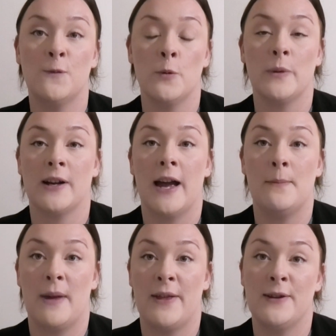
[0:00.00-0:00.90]
formula
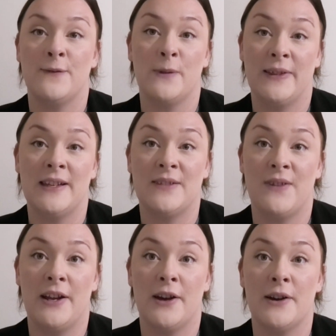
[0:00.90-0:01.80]
and method with this
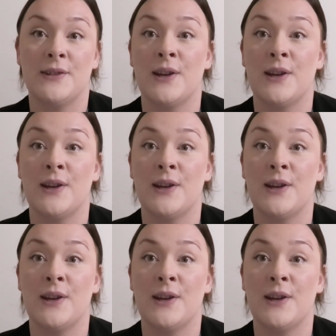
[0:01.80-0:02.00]
video.